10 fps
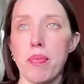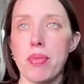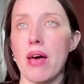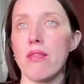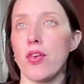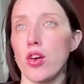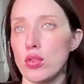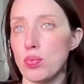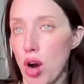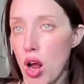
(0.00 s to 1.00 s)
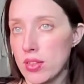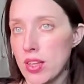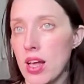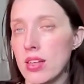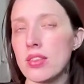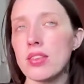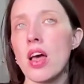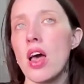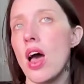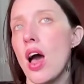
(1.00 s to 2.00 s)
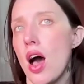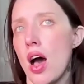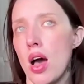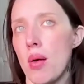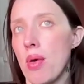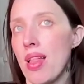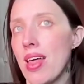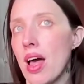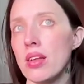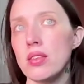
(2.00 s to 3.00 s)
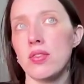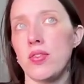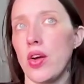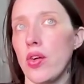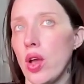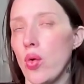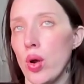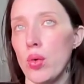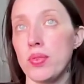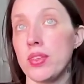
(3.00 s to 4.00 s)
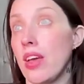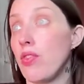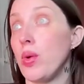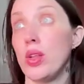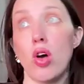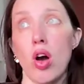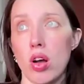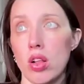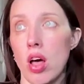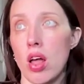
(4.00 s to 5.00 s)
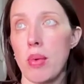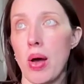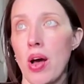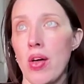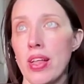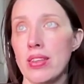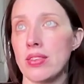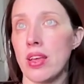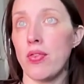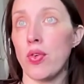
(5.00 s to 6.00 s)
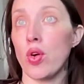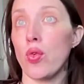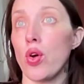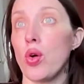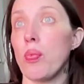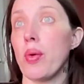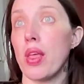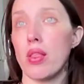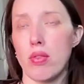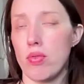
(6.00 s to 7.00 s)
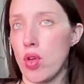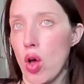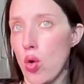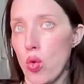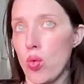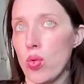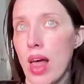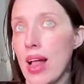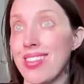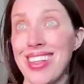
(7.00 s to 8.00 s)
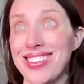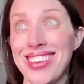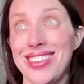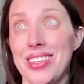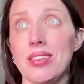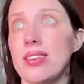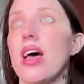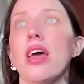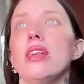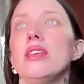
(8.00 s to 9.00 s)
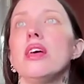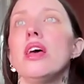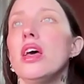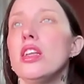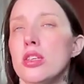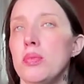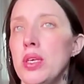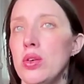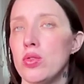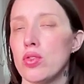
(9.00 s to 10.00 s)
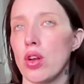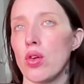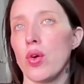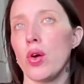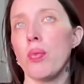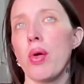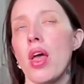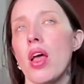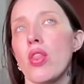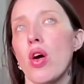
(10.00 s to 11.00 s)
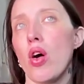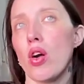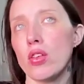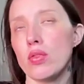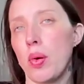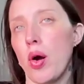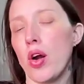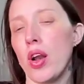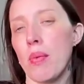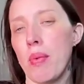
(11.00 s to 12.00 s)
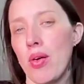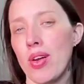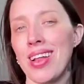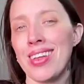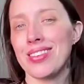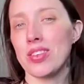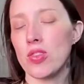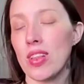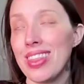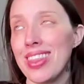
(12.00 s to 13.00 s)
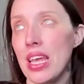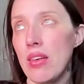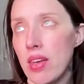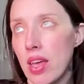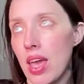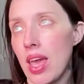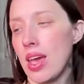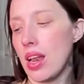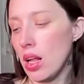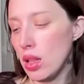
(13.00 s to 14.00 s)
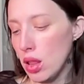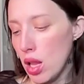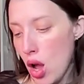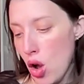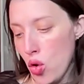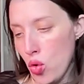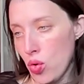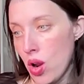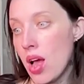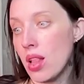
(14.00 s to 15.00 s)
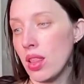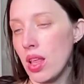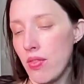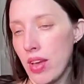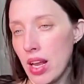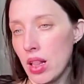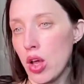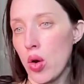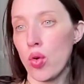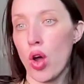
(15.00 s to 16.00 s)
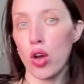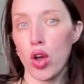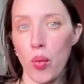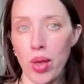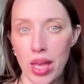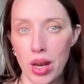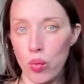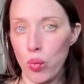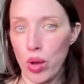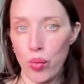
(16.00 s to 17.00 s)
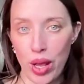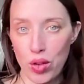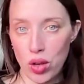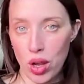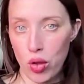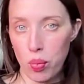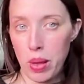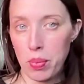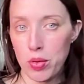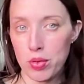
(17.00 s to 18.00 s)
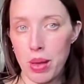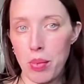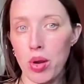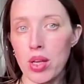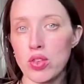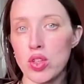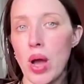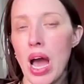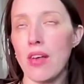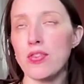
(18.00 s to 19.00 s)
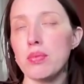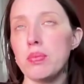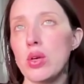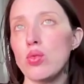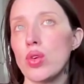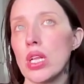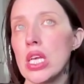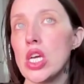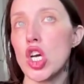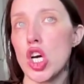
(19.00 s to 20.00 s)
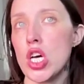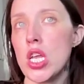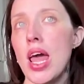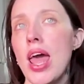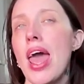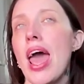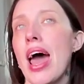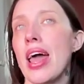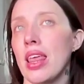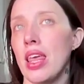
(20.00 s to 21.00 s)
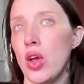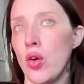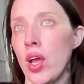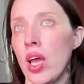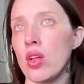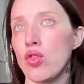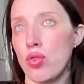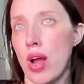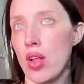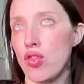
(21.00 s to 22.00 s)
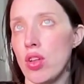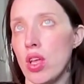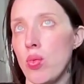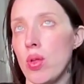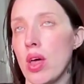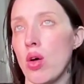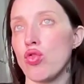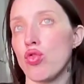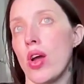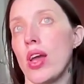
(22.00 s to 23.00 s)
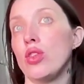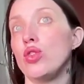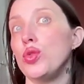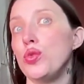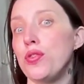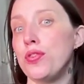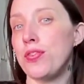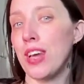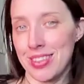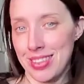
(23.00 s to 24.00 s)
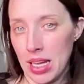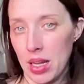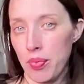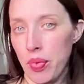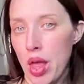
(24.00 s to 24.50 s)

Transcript: up that first process. That is very group safe. We talk a lot about how that's safe for a group. So that's like designed to be used on a group. The hardest part about it is just leaving it alone, not going in and rearranging other people's memories. You have to be really good at hearing a tragedy without trying to fix it.